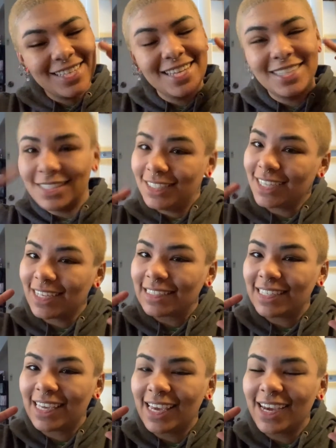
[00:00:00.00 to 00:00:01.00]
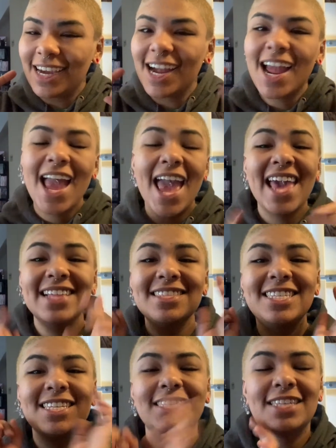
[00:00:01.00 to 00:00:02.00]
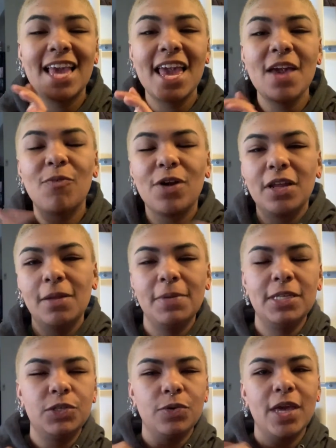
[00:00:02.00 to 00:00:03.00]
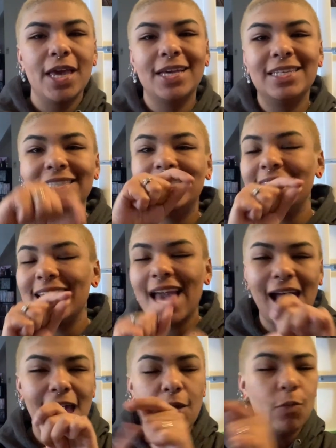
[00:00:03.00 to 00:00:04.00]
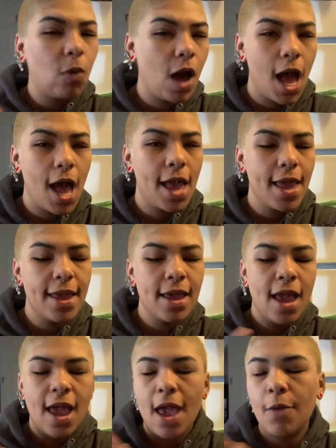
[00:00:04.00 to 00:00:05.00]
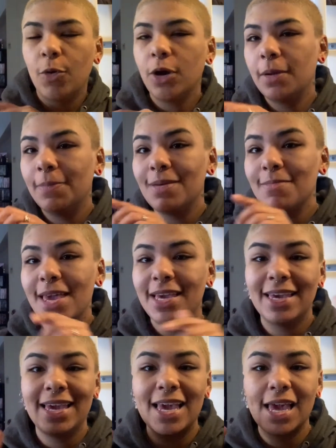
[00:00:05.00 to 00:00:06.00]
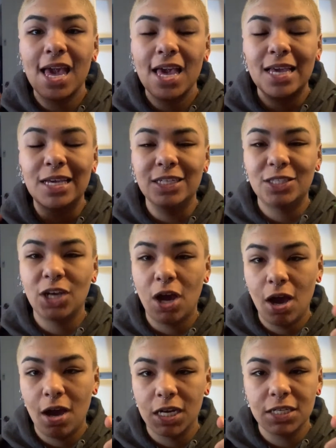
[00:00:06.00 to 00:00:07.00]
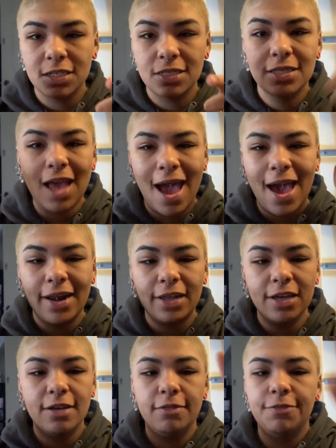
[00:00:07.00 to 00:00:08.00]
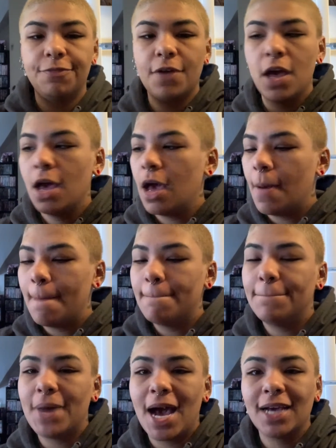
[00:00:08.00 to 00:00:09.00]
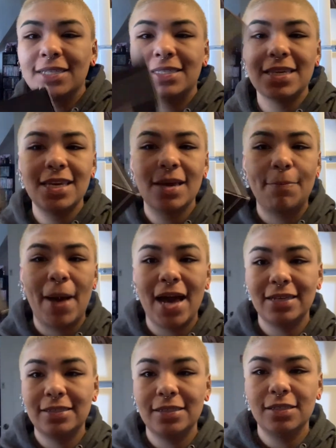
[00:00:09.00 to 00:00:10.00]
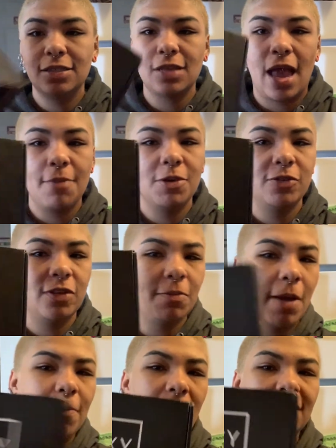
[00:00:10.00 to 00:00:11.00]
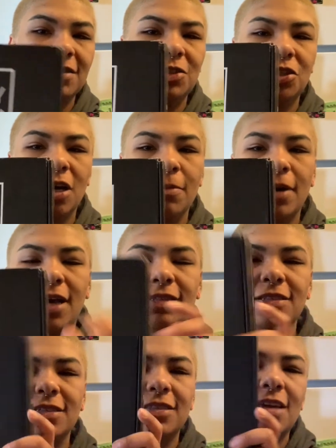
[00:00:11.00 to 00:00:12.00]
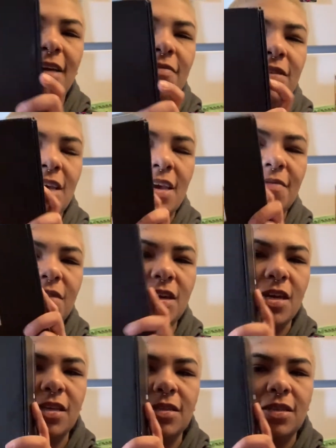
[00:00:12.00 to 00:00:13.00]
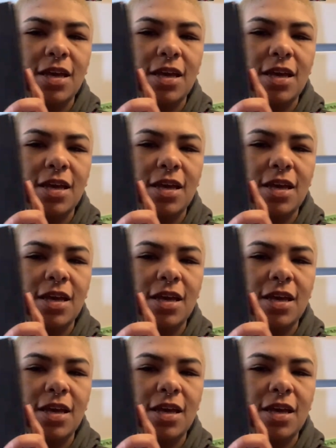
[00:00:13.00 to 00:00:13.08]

it's Jess here, and today we're going to be doing a DIY, and we're going to be making guitars out of boxes. I'm using my BoxyCharm boxes. I've saved these,